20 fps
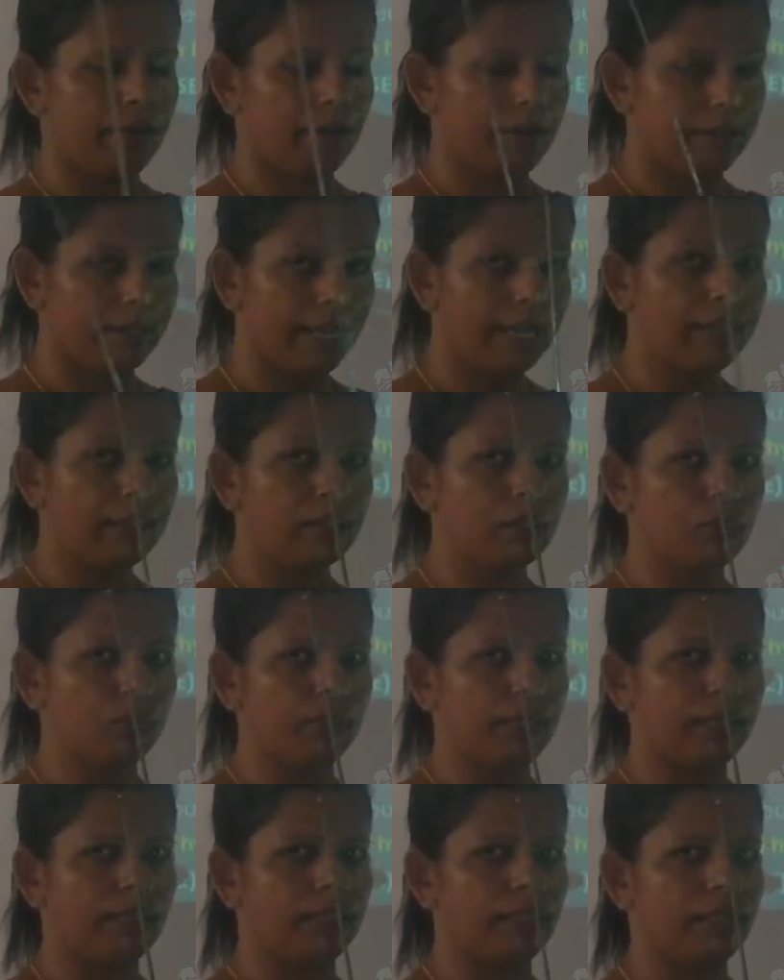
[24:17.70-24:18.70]
react
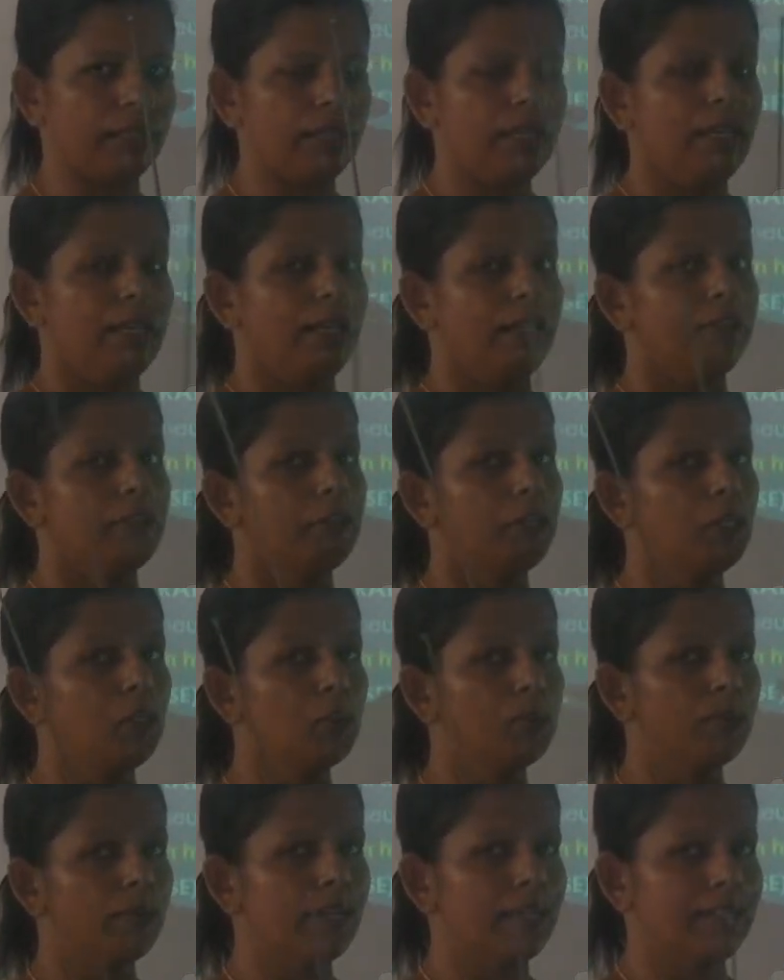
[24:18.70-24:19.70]
together, the
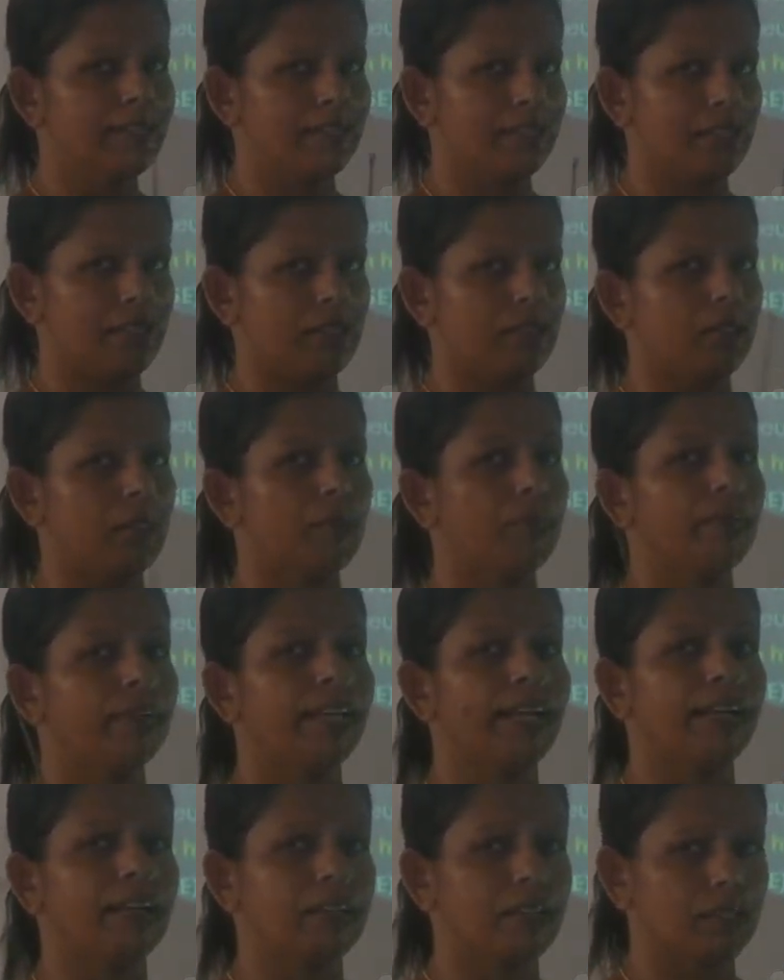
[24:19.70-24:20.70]
neutralization
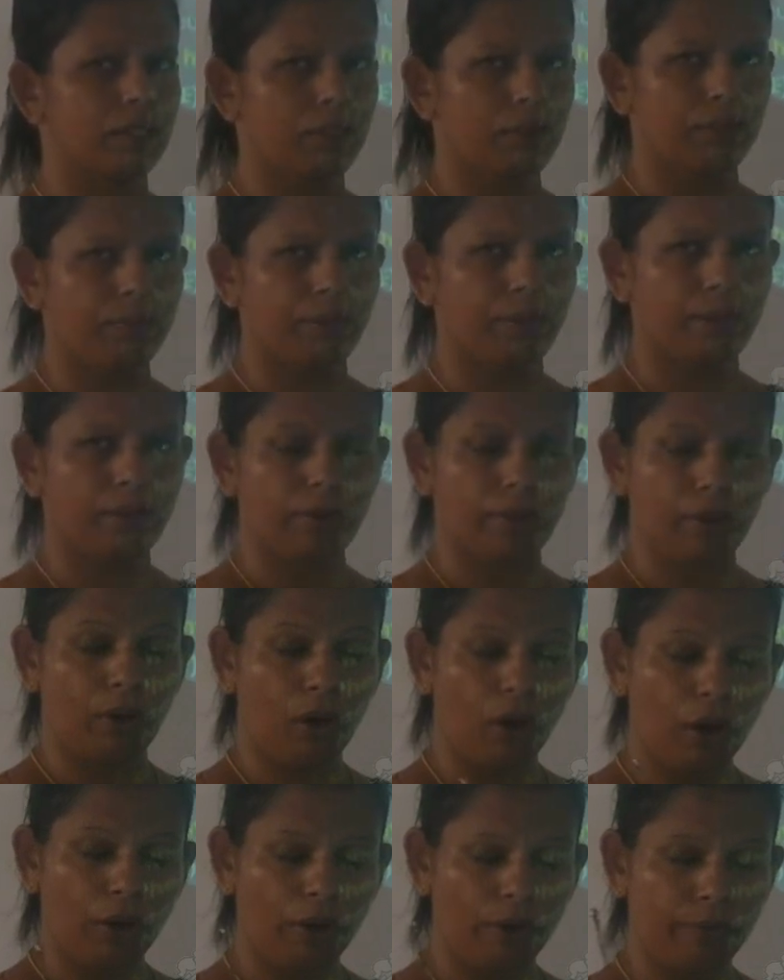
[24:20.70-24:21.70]
reaction
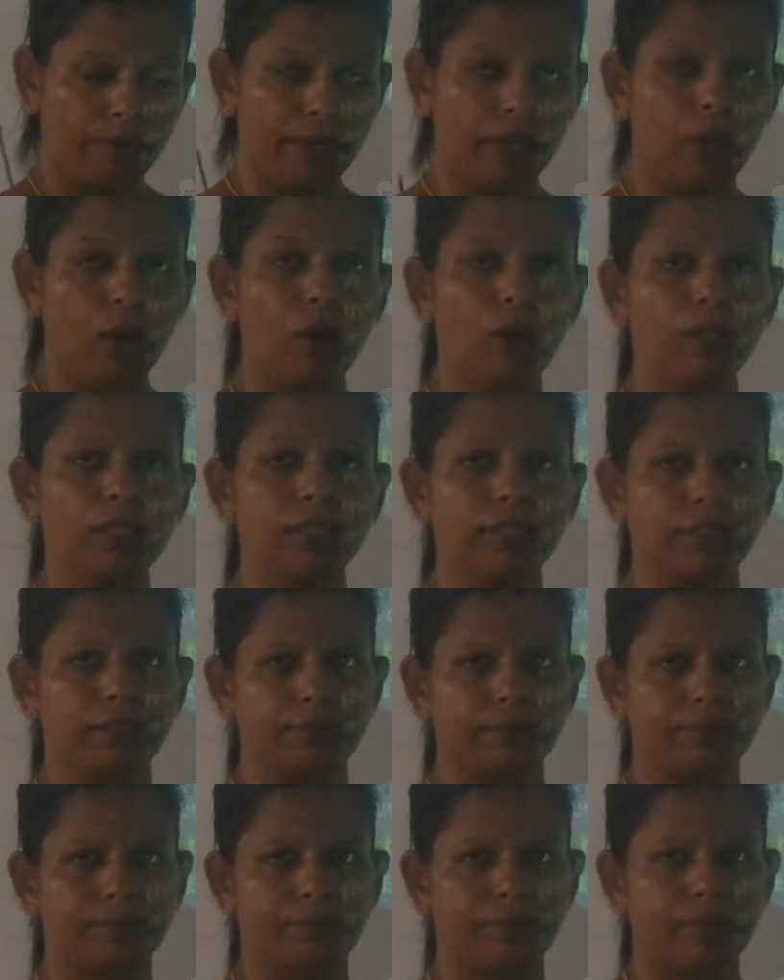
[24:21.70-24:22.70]
will occur.
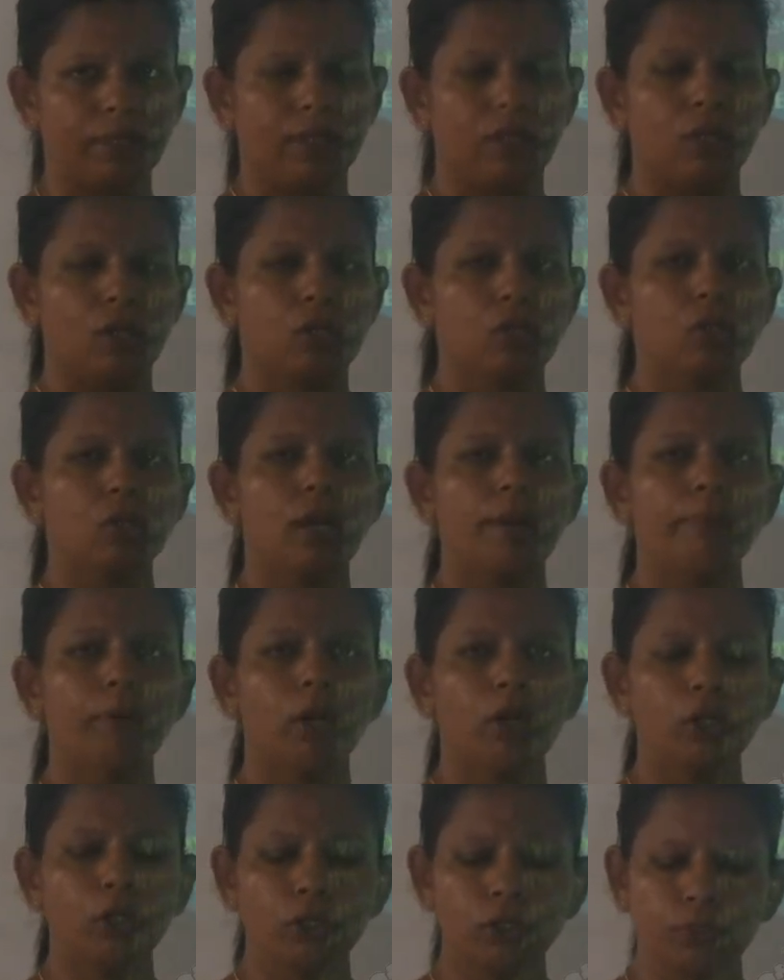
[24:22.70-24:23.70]
So I am
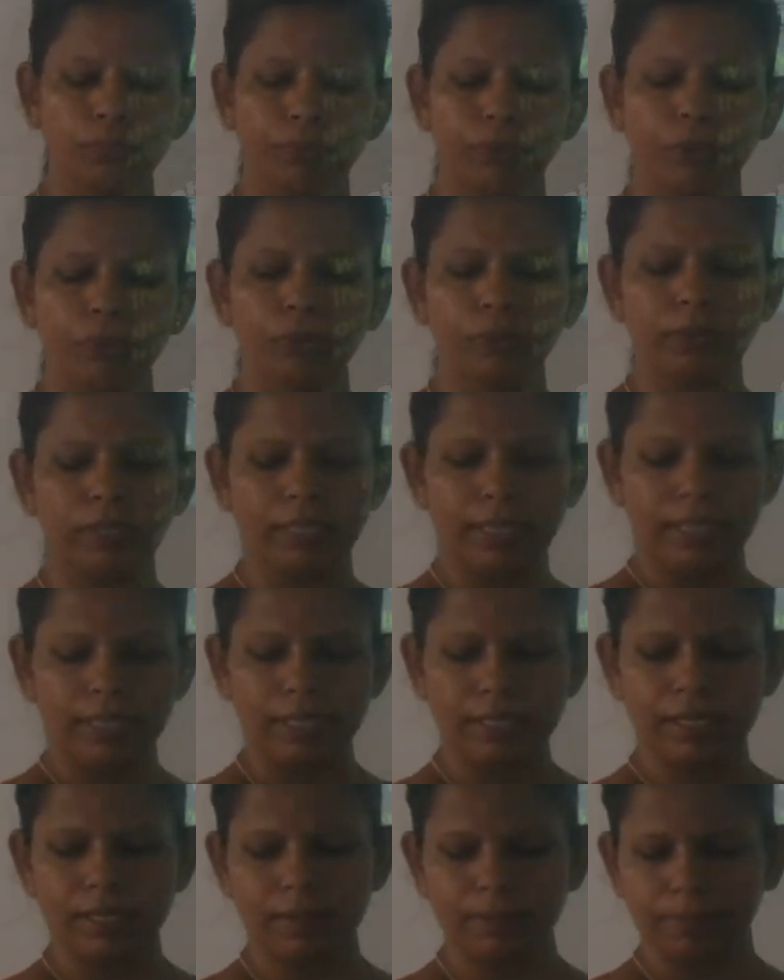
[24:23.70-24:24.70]
going to prove
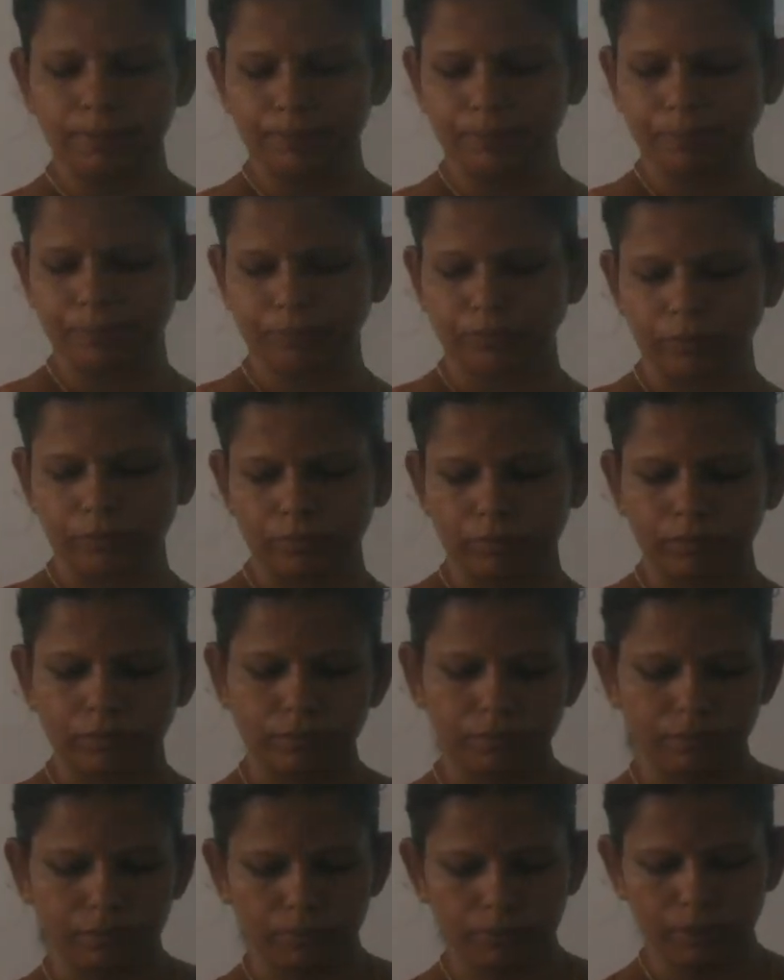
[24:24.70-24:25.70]
this.
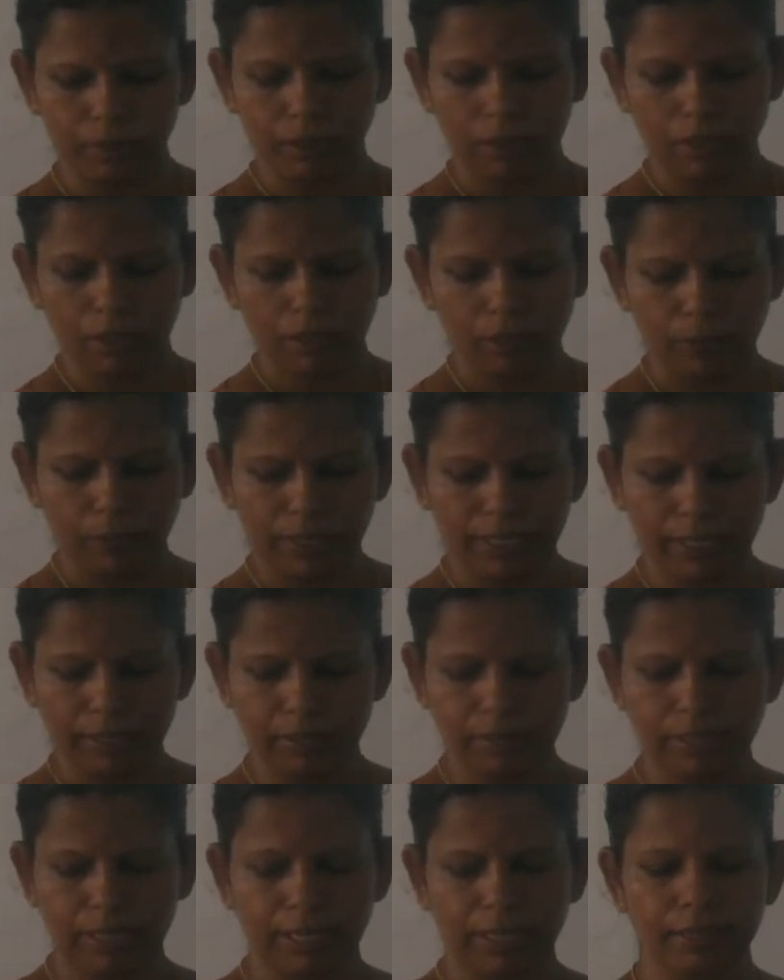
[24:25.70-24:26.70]
We
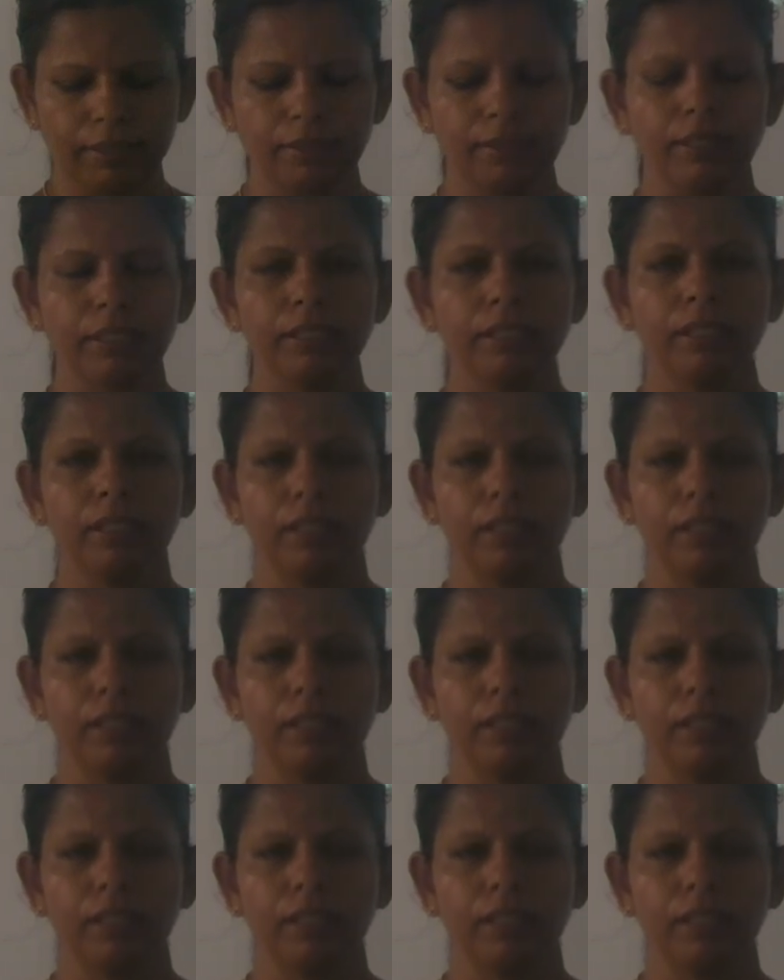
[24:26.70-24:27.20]
can take the